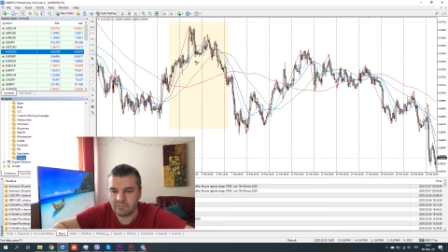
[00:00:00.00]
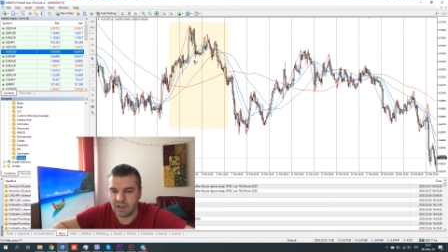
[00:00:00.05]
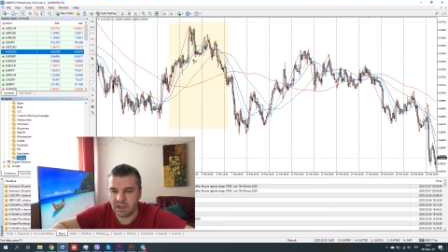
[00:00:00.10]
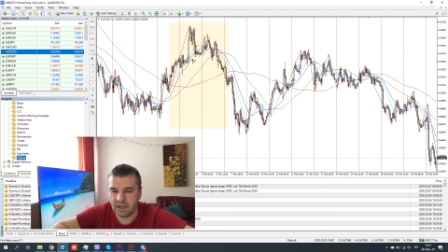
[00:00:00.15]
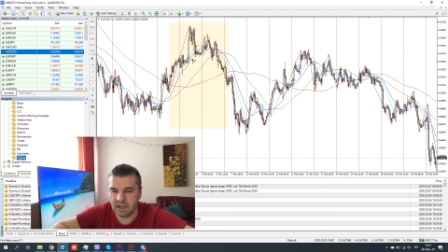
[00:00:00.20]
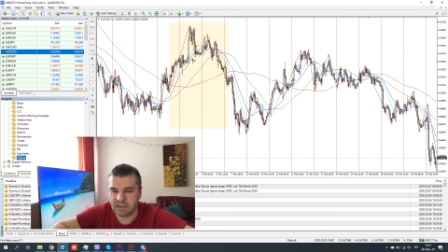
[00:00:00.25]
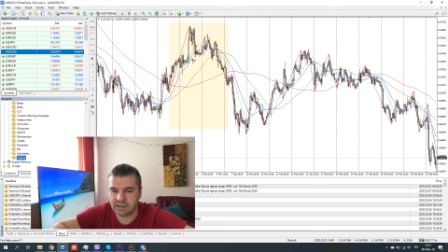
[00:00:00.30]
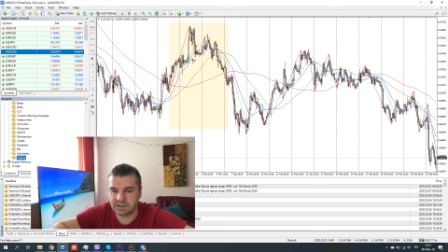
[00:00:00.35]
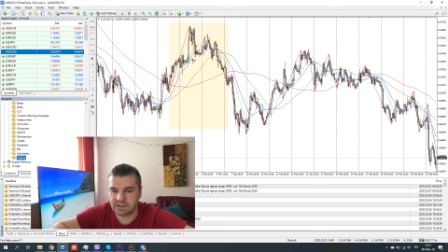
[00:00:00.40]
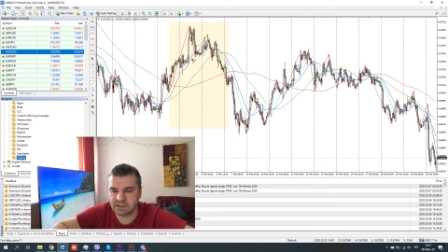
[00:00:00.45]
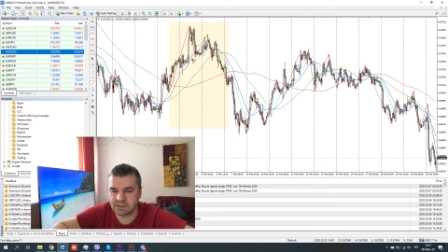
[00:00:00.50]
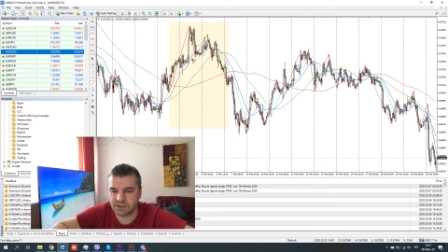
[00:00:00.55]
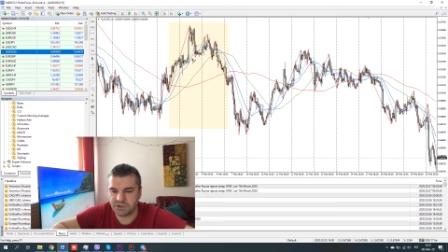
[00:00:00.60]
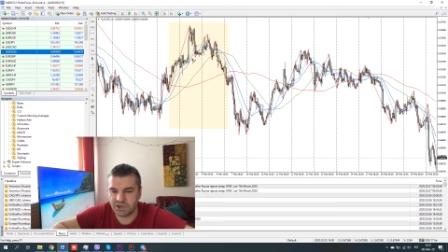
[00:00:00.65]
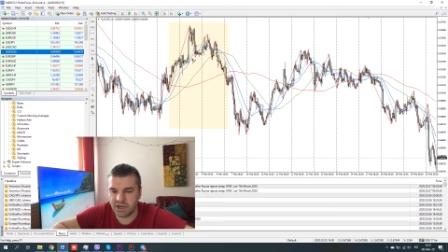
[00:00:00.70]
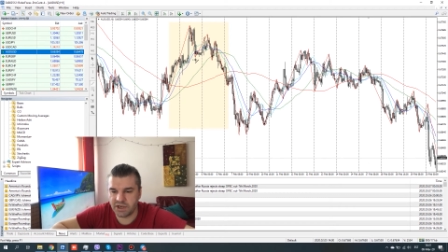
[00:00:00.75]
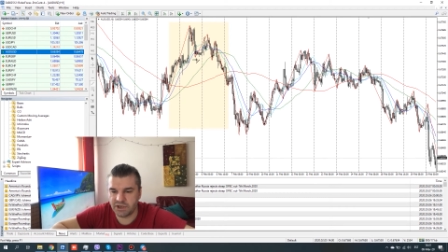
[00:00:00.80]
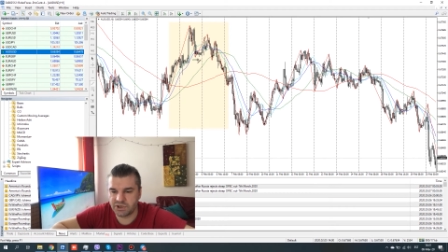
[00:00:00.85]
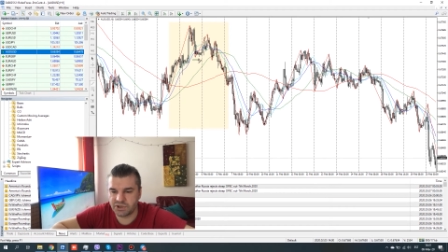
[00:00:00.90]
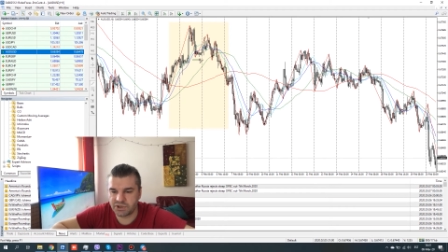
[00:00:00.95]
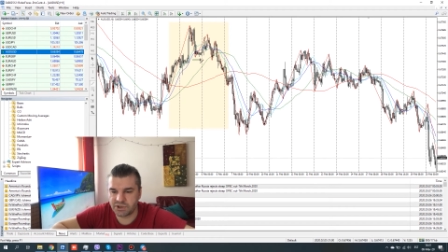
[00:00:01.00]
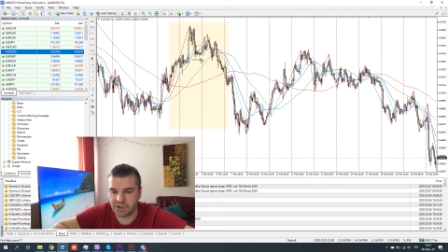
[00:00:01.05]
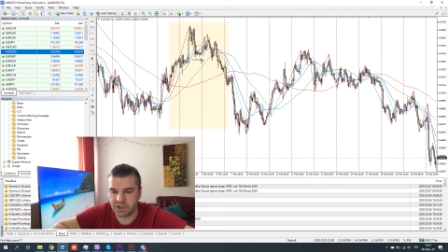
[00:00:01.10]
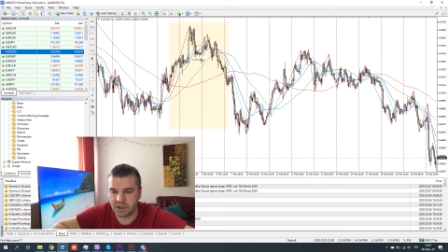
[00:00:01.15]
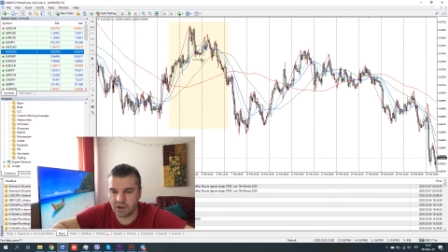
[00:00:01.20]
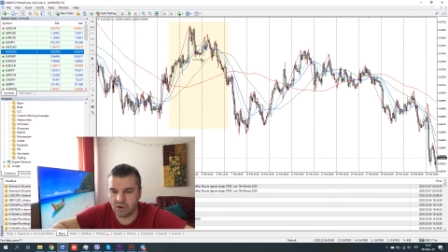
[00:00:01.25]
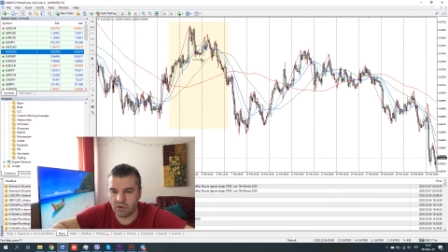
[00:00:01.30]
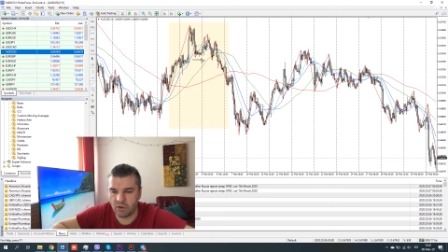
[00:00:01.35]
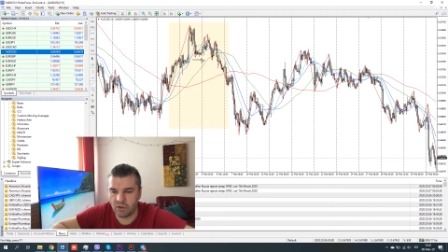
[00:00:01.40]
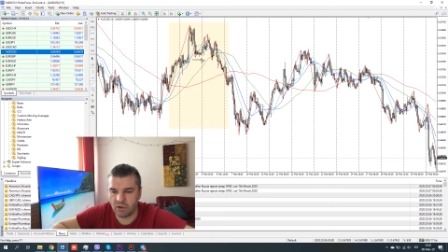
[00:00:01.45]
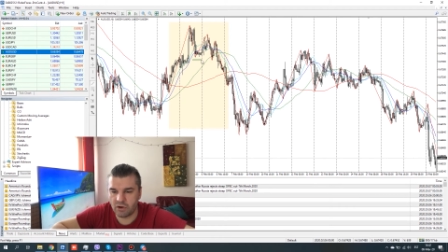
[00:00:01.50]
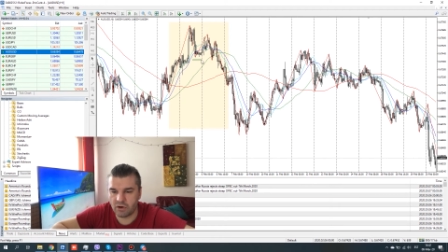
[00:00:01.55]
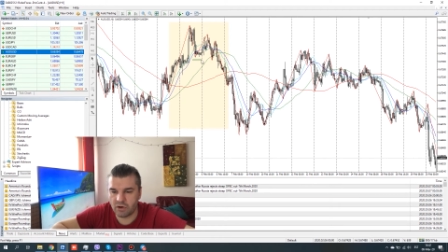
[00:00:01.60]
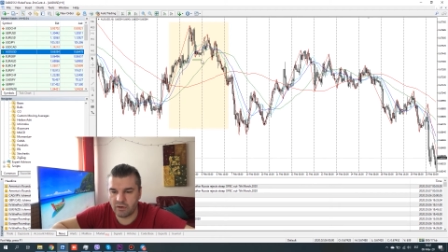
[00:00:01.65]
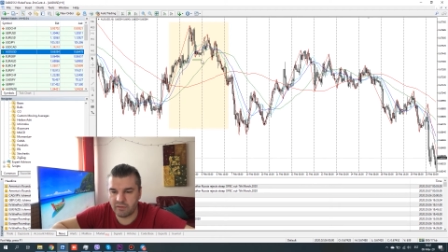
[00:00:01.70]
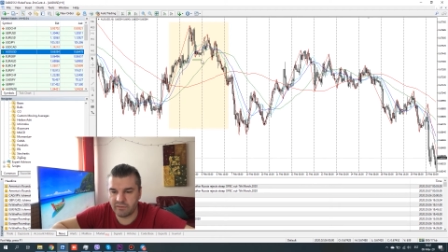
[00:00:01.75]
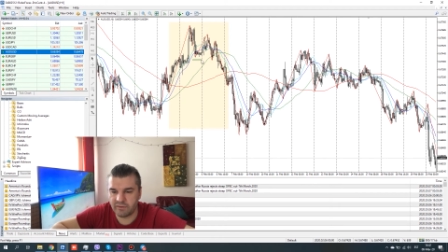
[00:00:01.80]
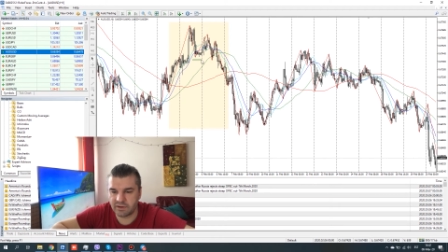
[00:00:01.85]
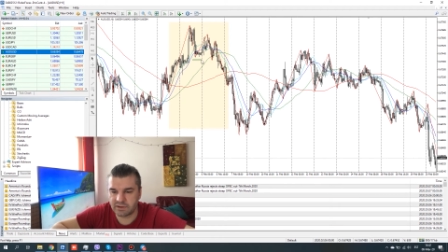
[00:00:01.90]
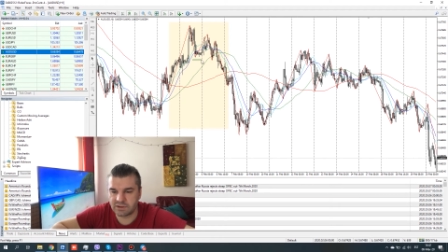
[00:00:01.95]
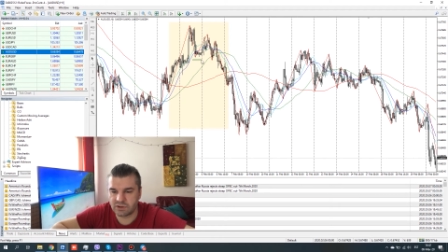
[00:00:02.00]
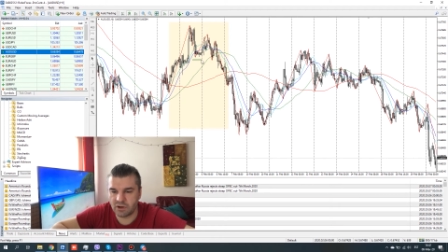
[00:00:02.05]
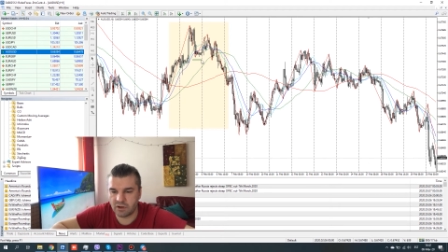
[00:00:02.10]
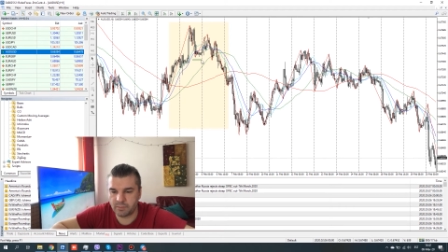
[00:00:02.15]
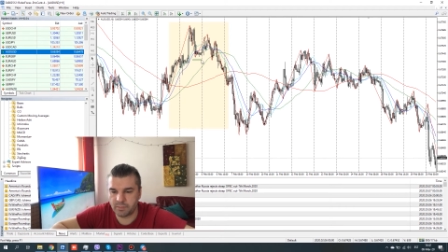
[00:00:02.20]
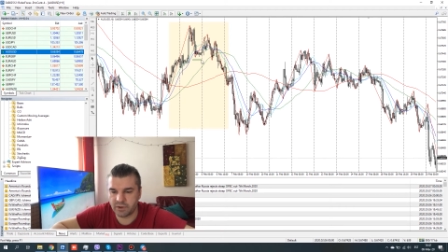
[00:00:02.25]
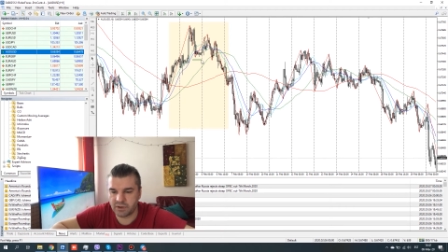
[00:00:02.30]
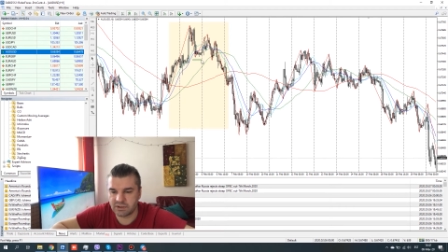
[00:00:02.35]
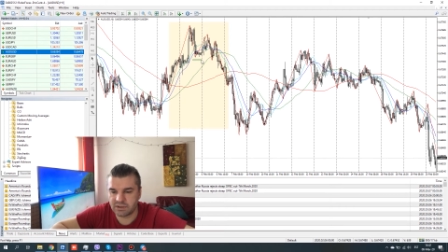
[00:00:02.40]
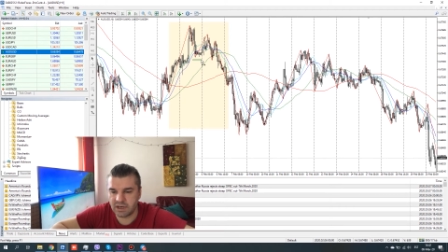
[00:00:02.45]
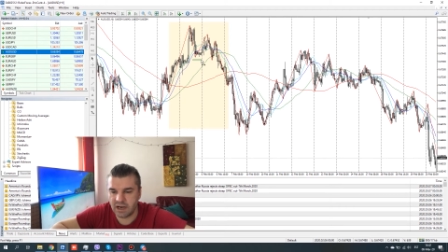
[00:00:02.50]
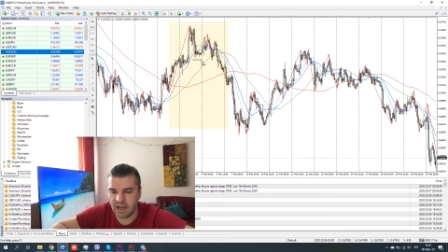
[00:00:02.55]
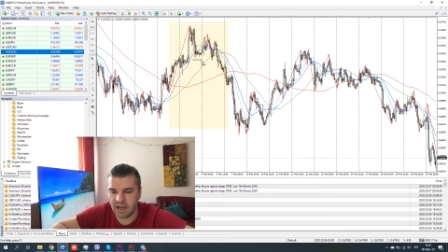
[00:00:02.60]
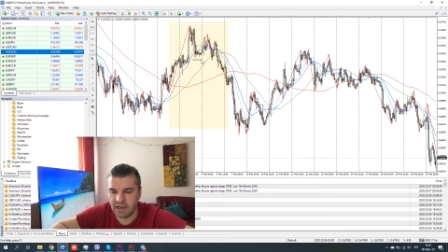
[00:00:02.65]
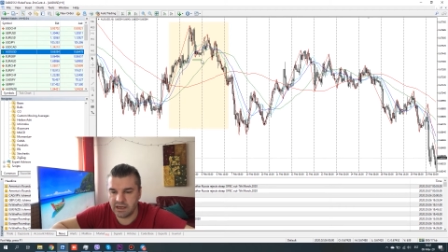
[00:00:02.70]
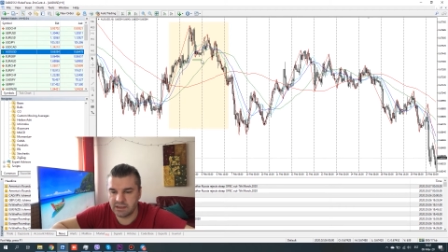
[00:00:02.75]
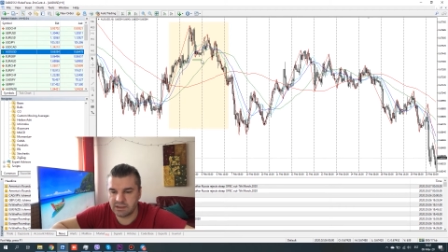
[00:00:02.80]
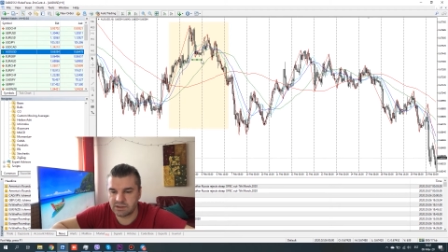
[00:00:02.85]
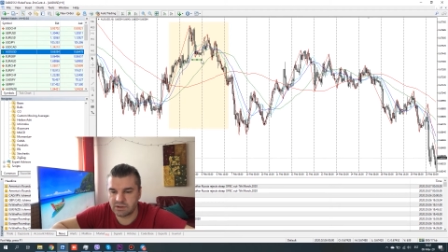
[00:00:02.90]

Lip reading: let's change the color of the stop loss line,